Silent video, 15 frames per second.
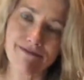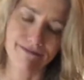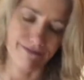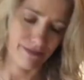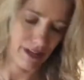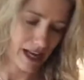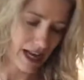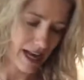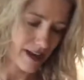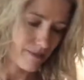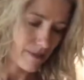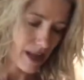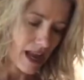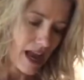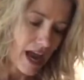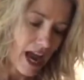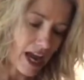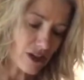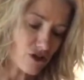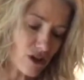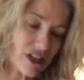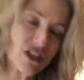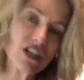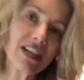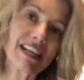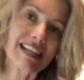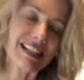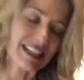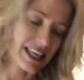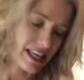okay? Hydration
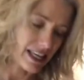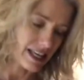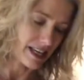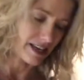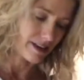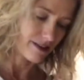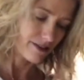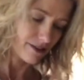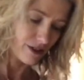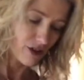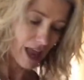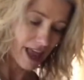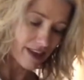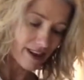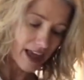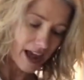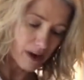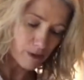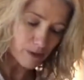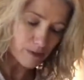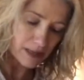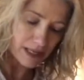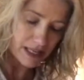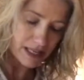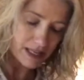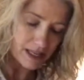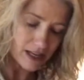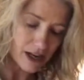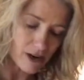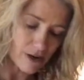is key. And that would be,
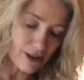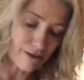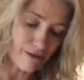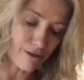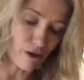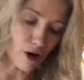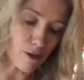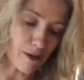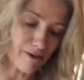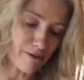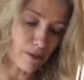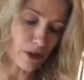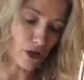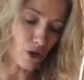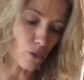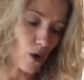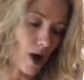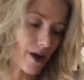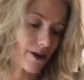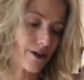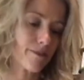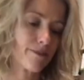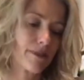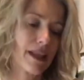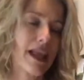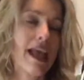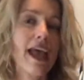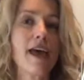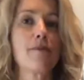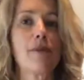in the form of pure water.
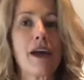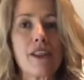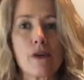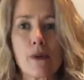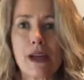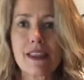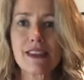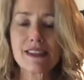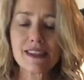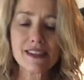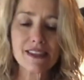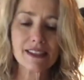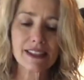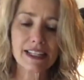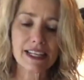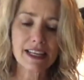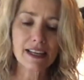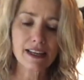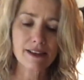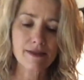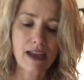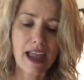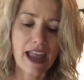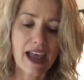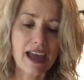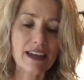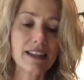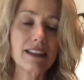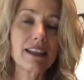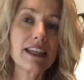And by the way, this is a leek,
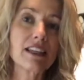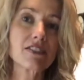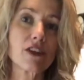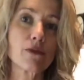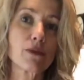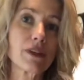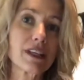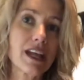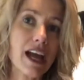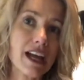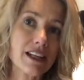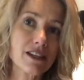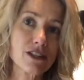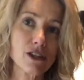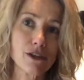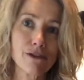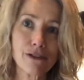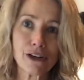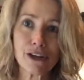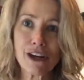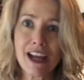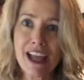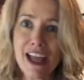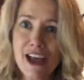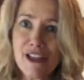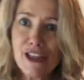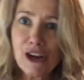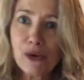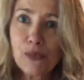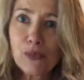and leeks are really high in sulfur.
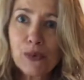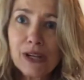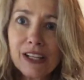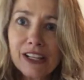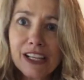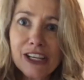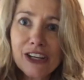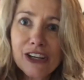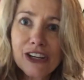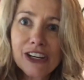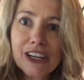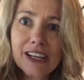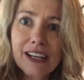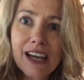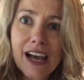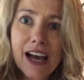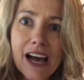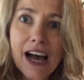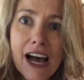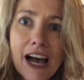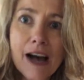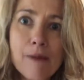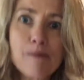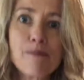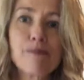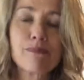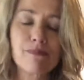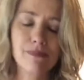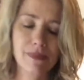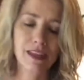They're really good.
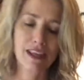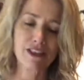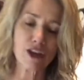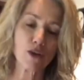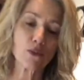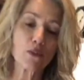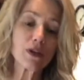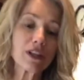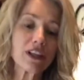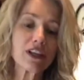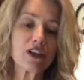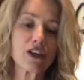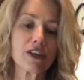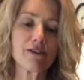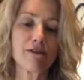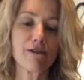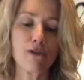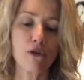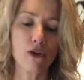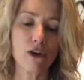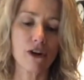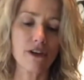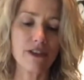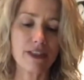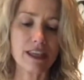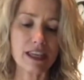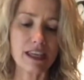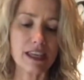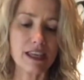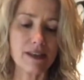They're really good for
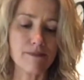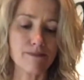the